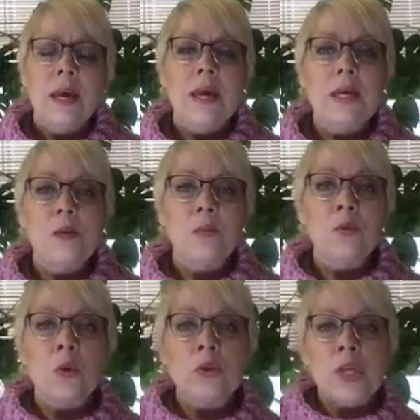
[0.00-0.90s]
And
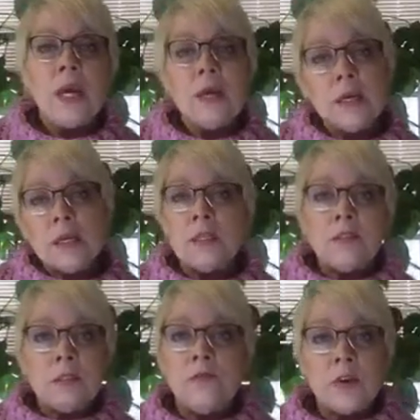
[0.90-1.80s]
crocheting
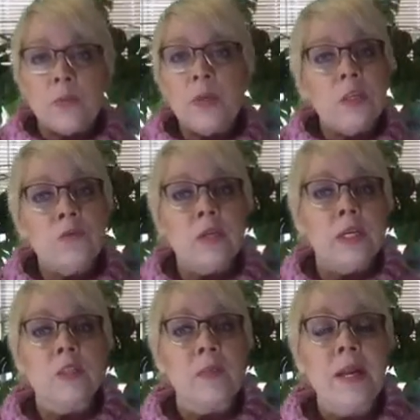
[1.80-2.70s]
is very peaceful
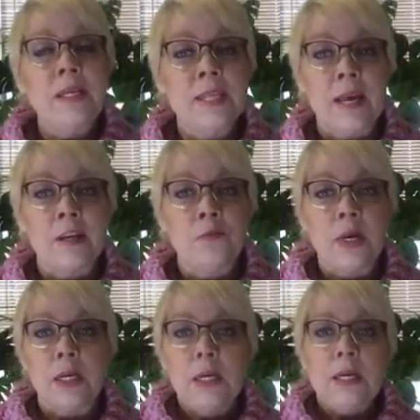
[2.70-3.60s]
and it's meditative,
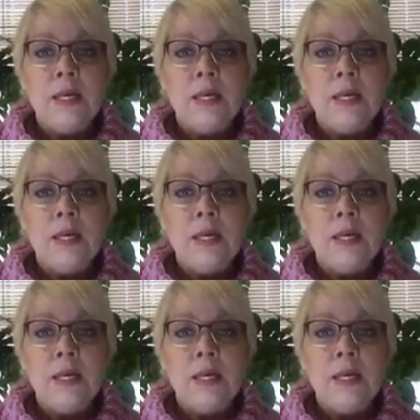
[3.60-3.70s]
but